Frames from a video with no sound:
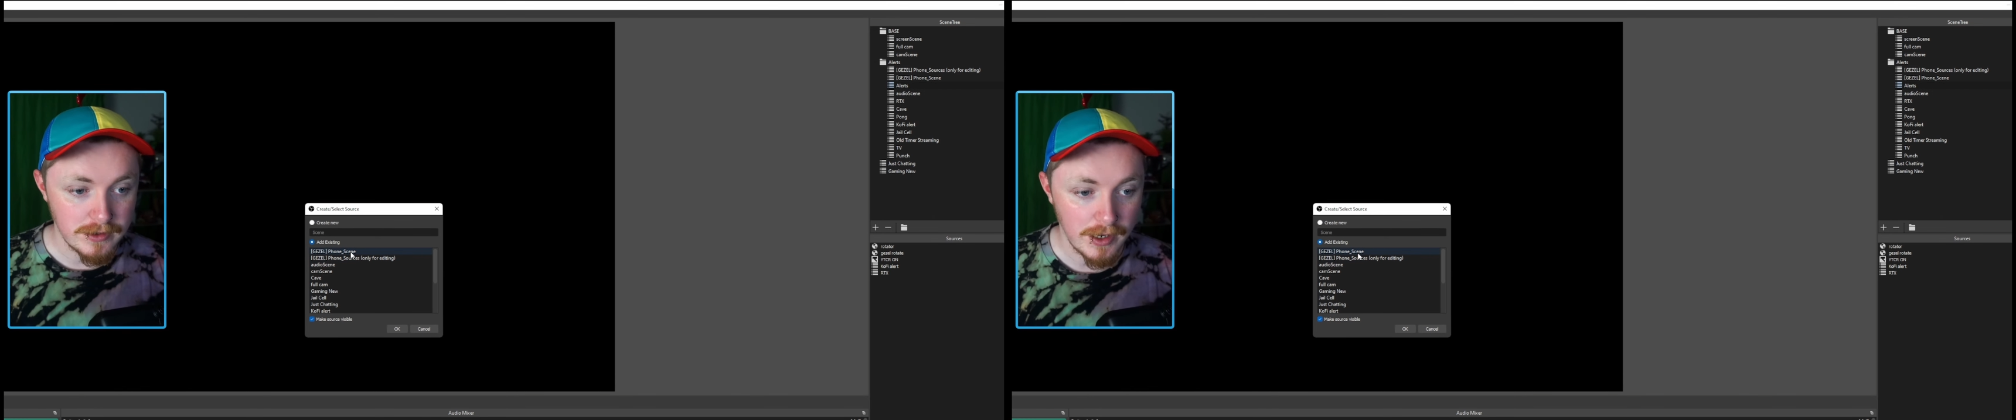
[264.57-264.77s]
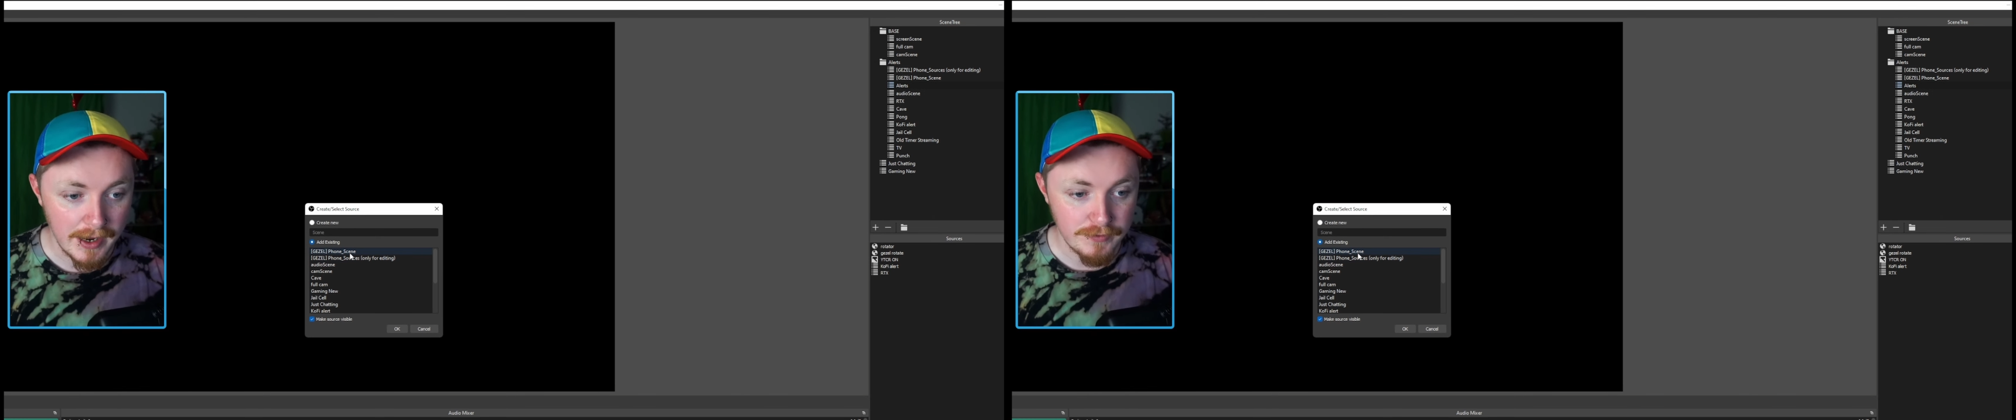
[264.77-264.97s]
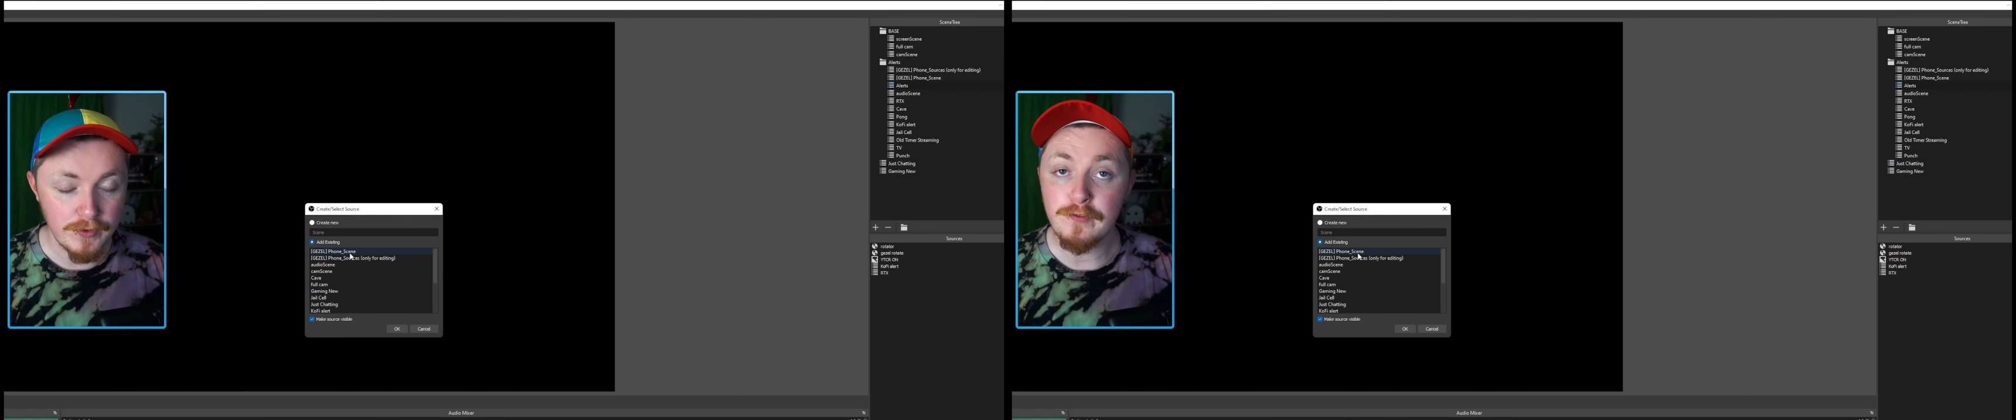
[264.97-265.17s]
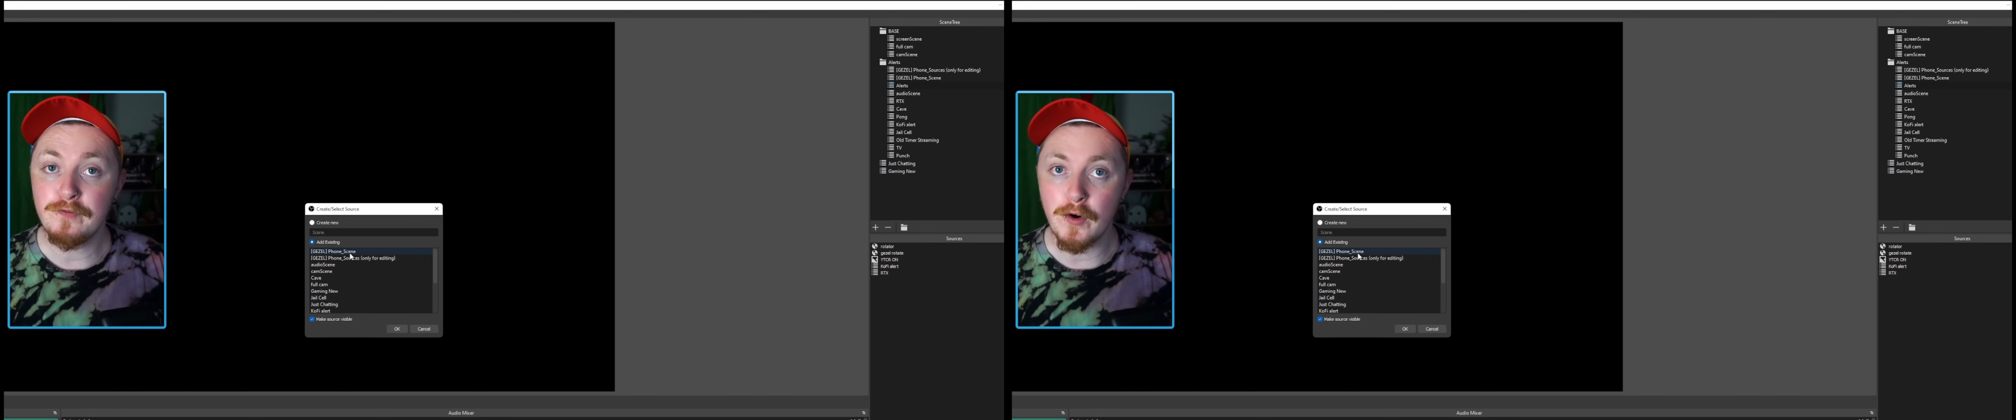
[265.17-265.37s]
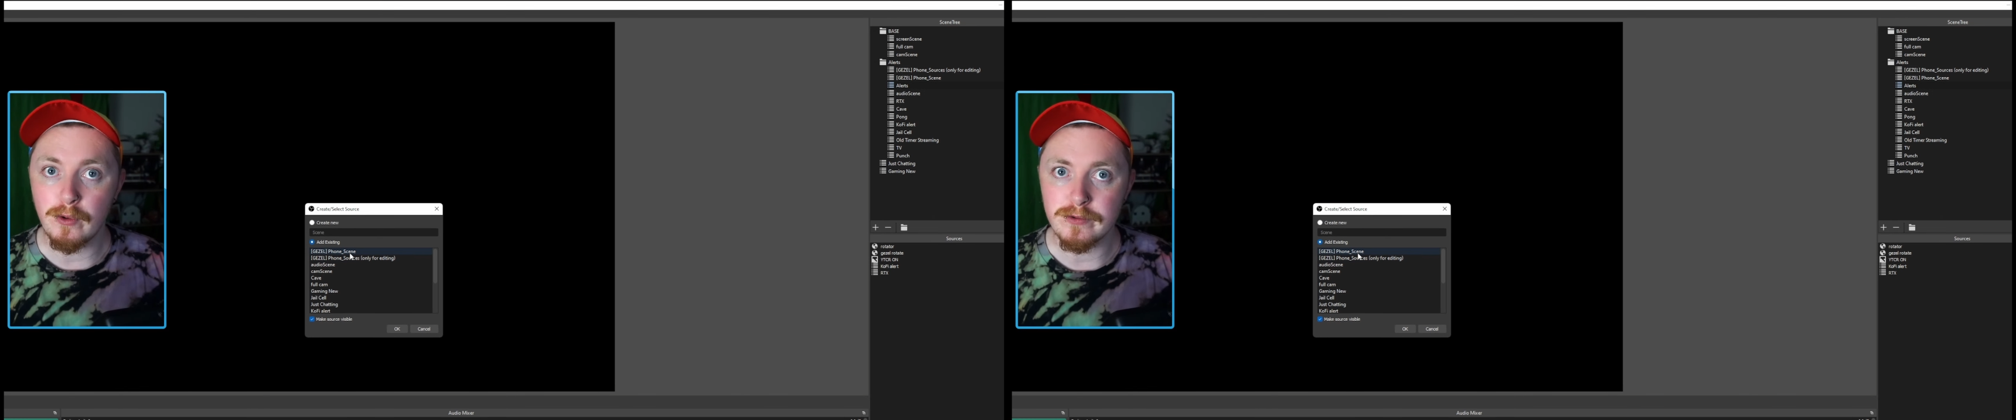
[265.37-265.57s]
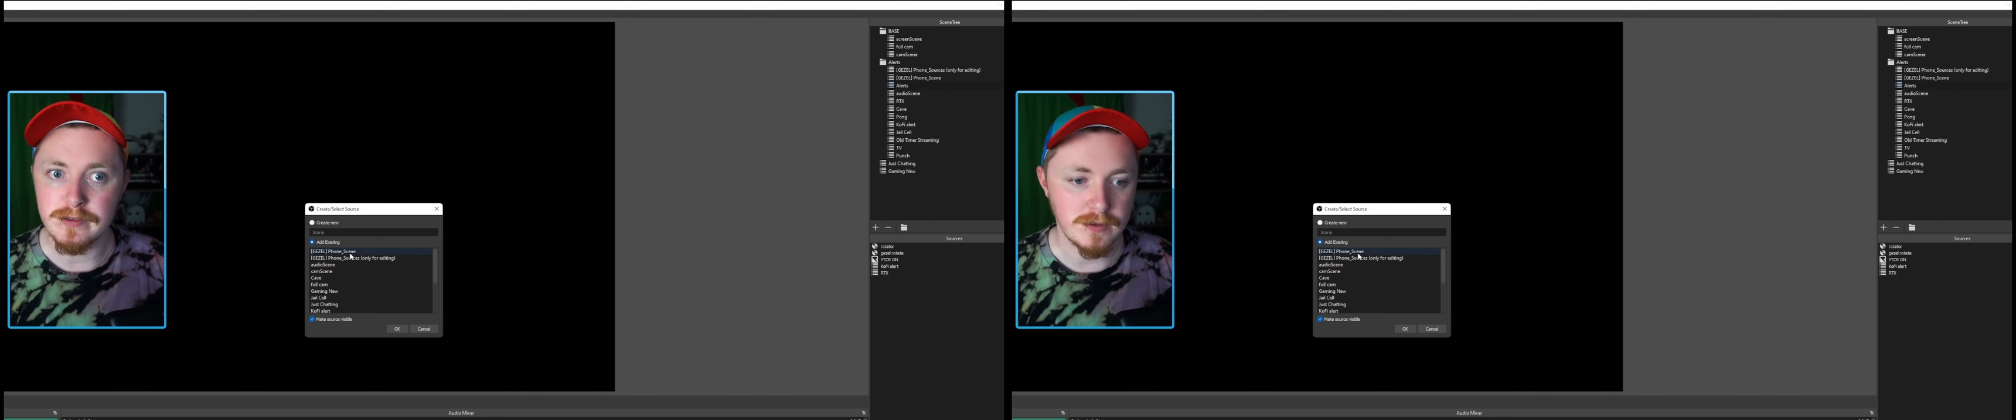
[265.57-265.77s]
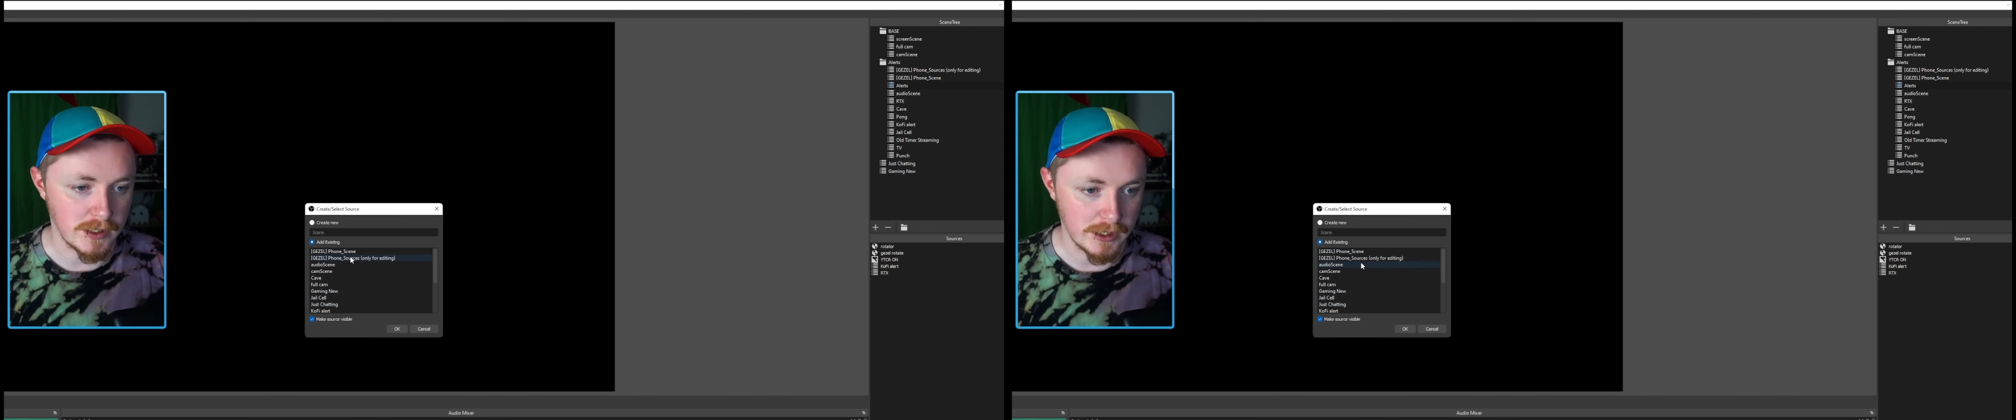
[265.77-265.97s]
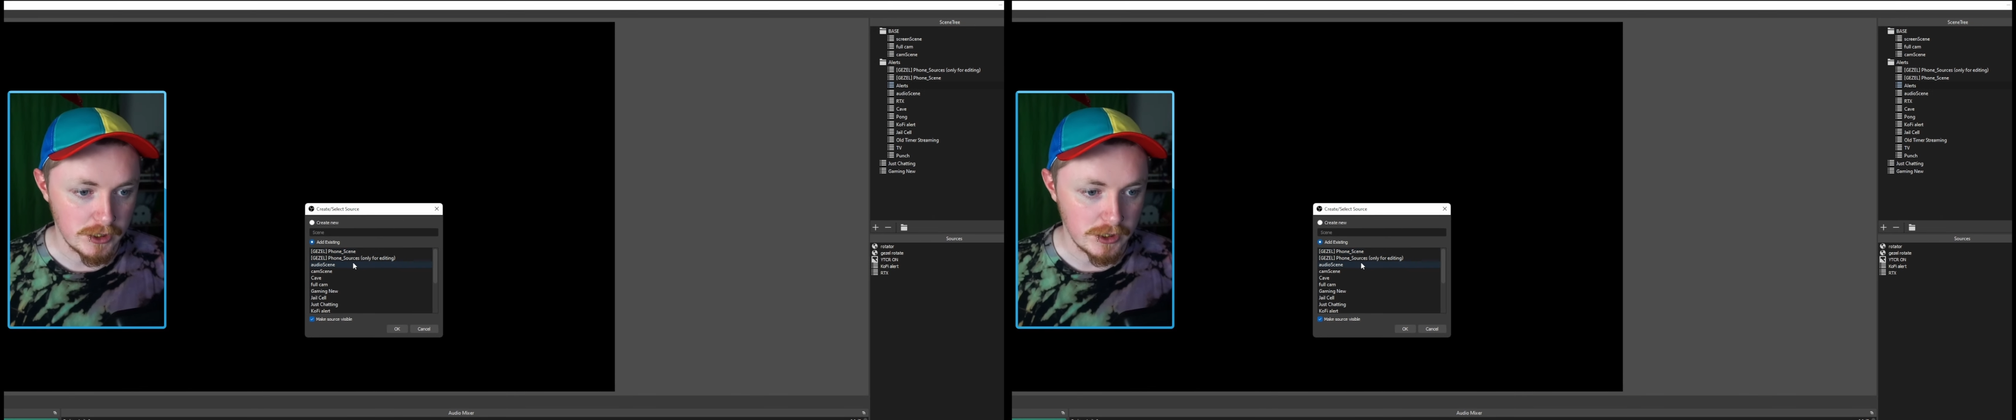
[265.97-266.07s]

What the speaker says: to have the phone scene.